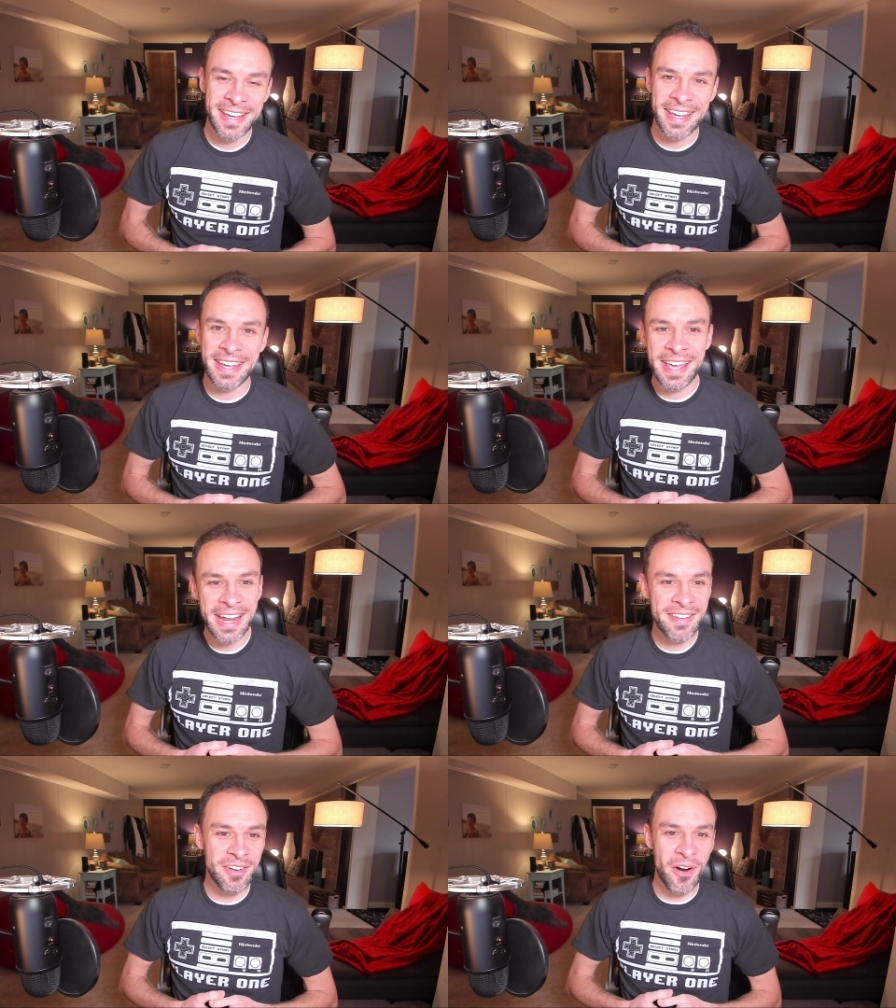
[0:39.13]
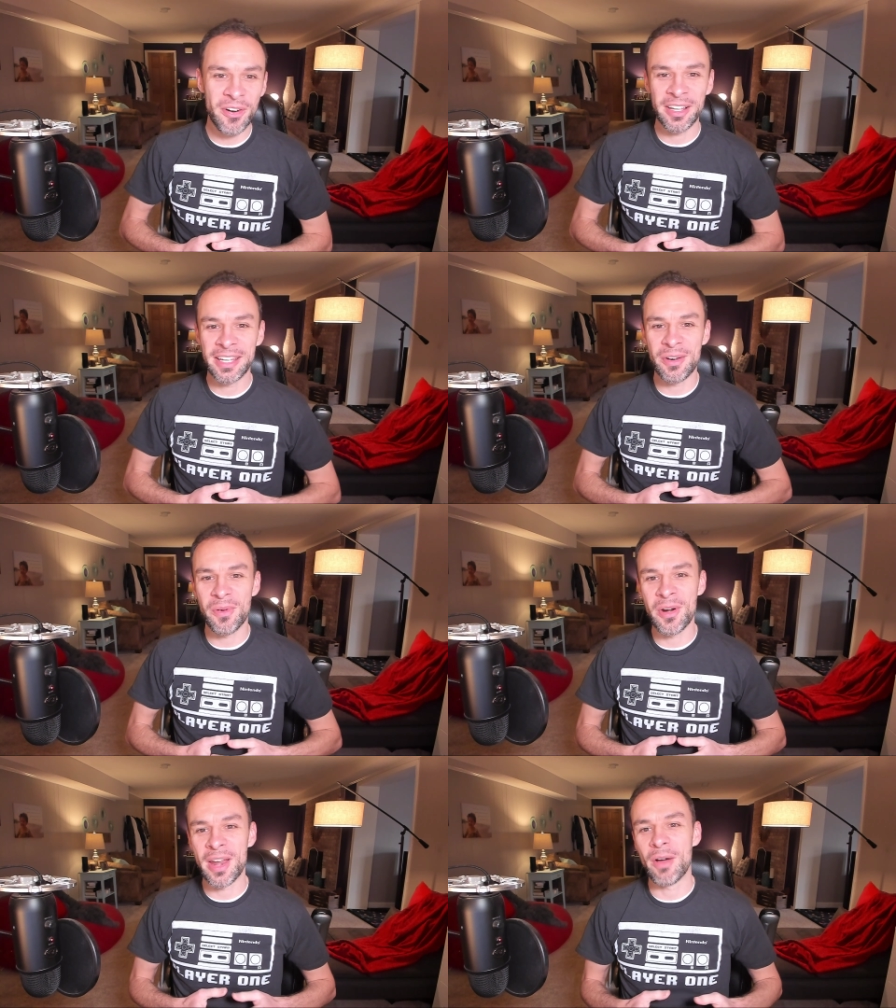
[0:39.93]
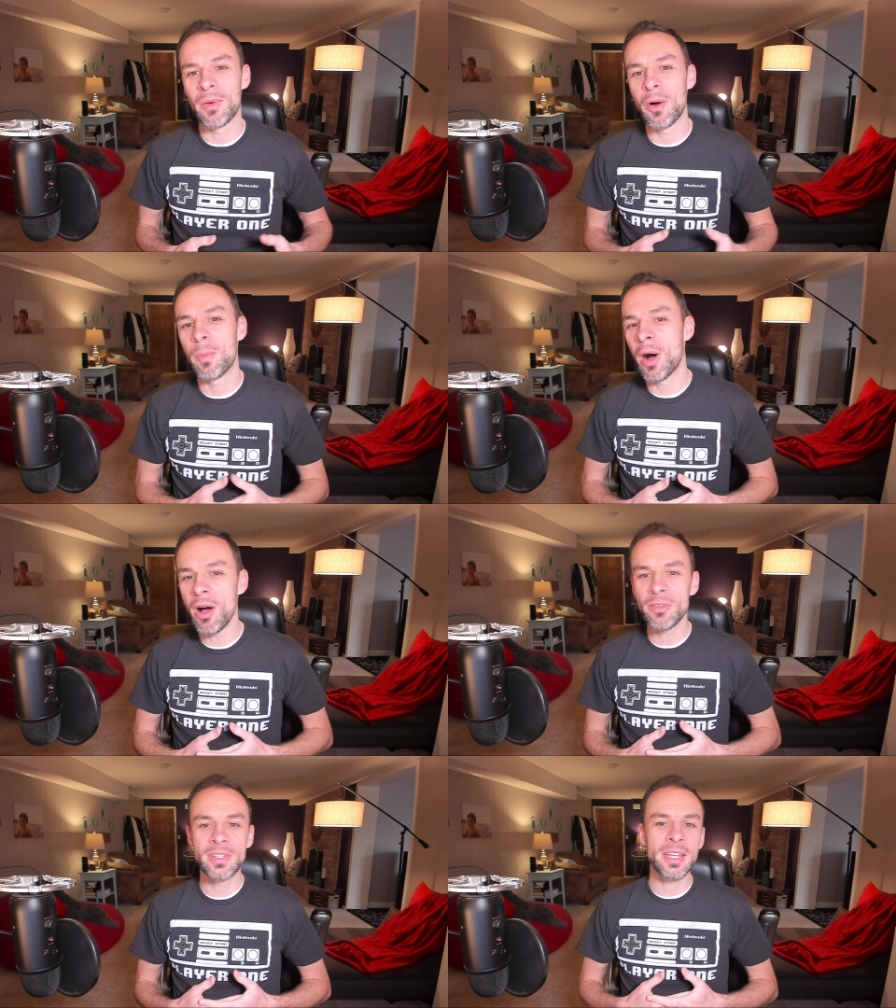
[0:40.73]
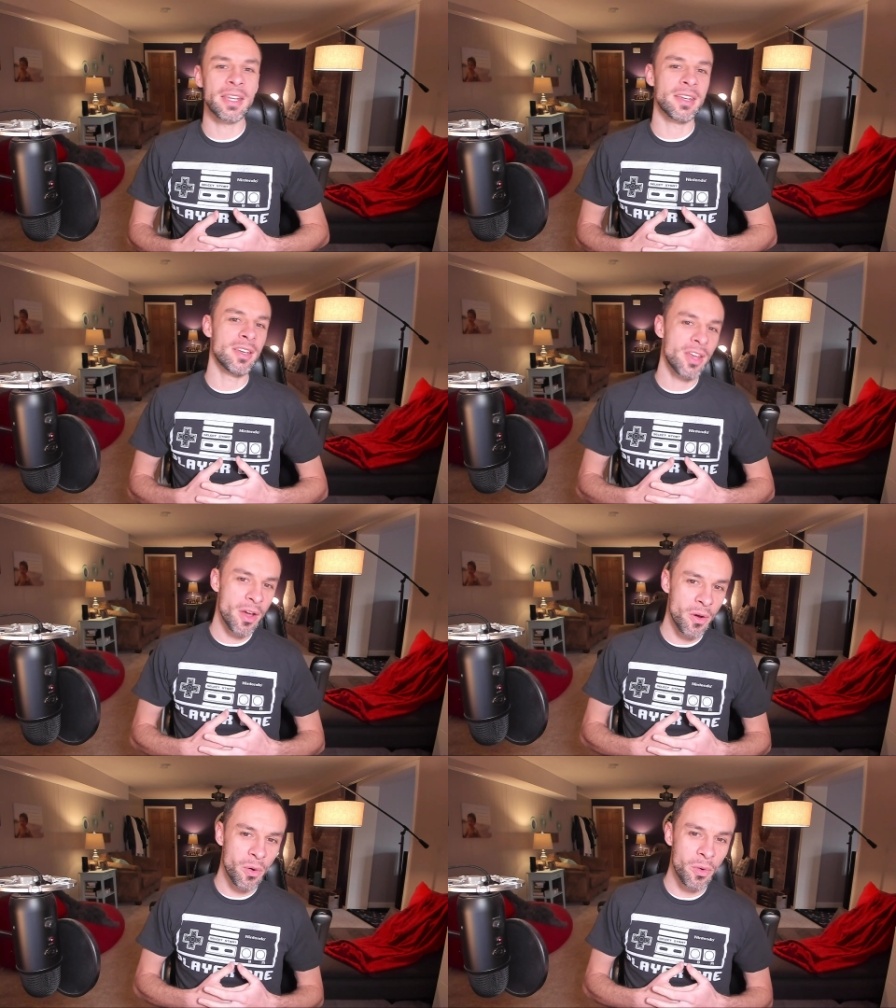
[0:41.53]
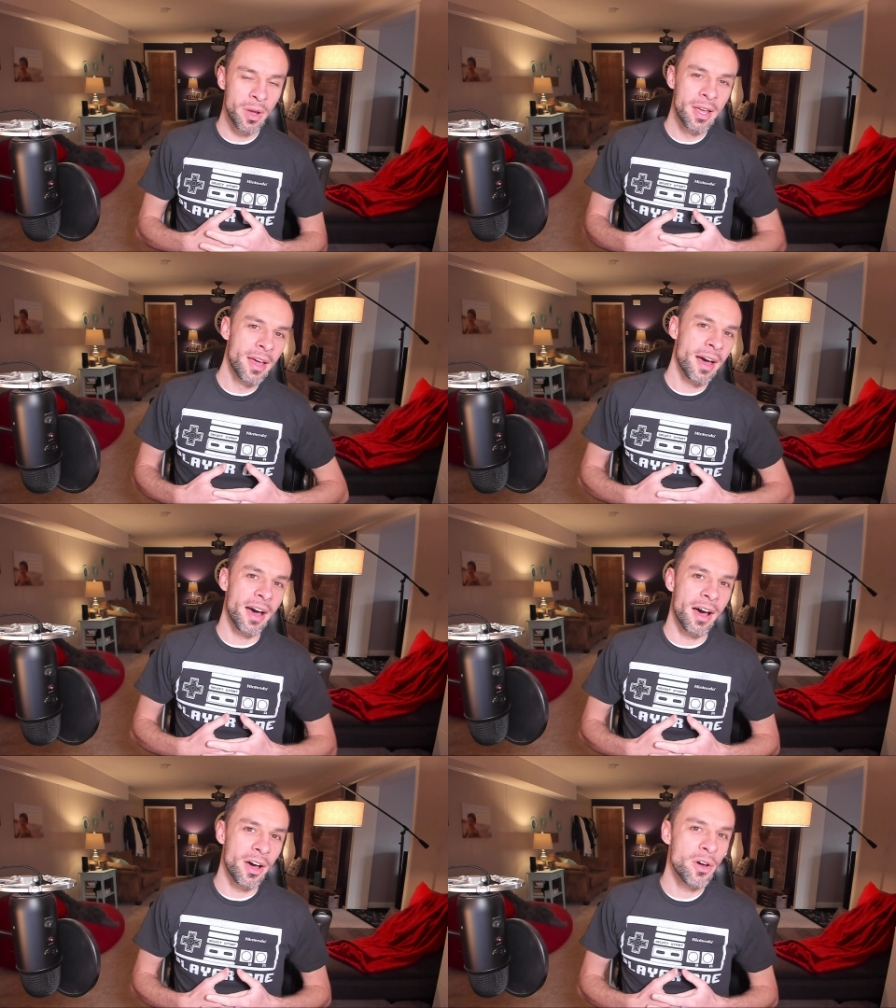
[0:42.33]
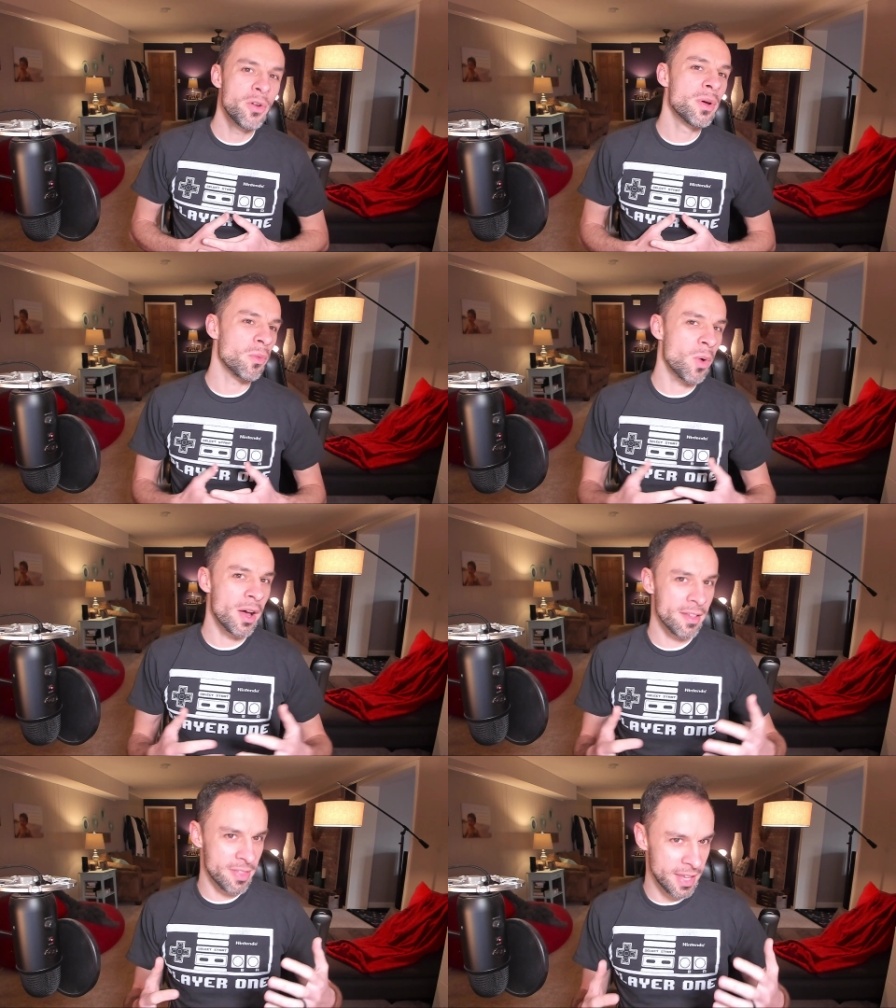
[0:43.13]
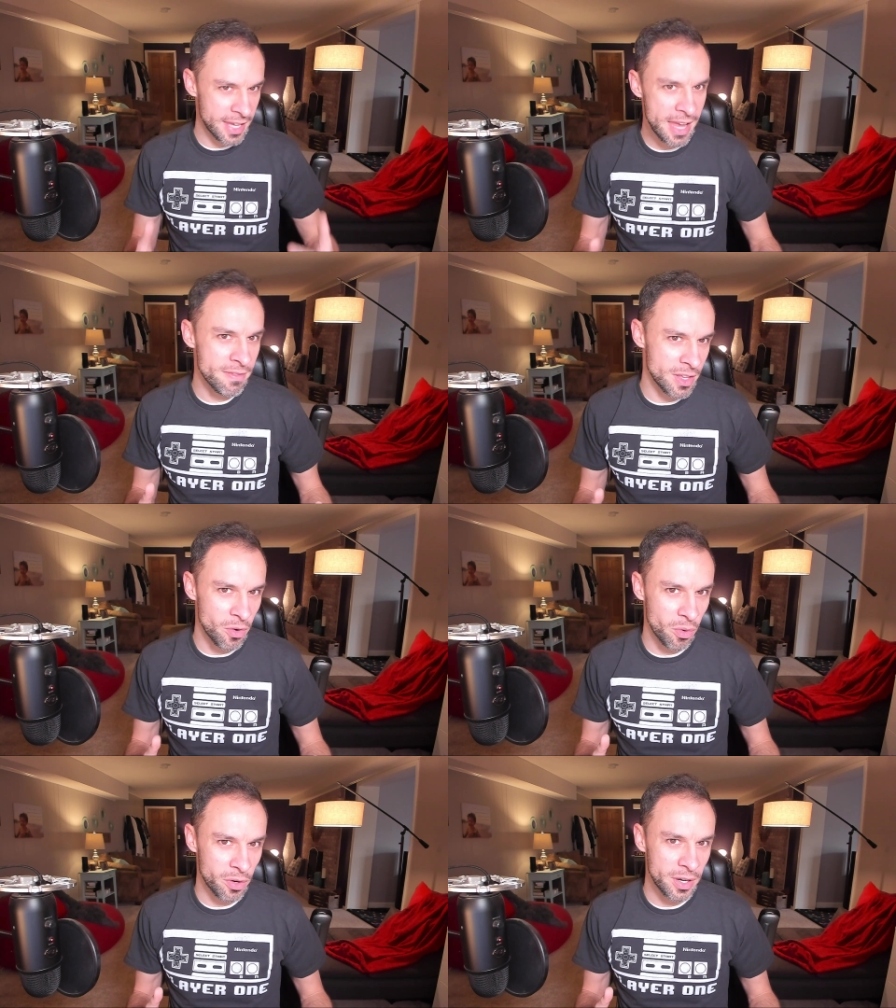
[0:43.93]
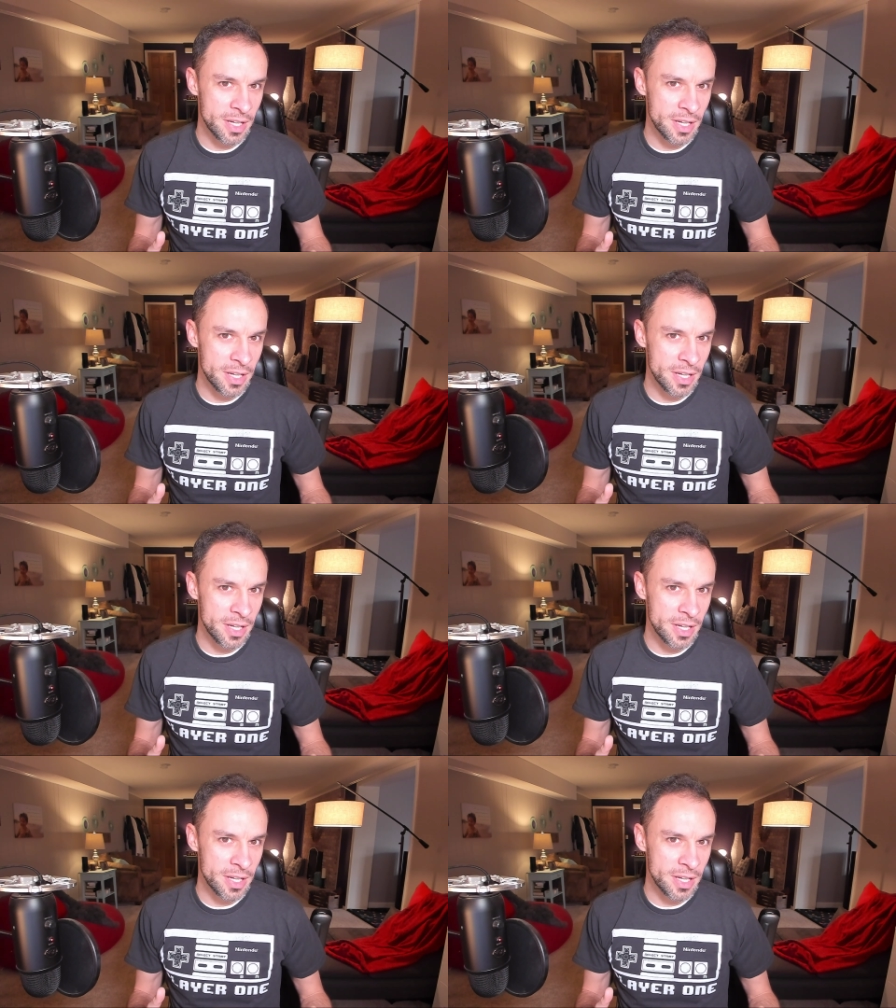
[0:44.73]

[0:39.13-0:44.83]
He can't even hardly get a word out. Well, Paul didn't know uh, who it was that gave the order.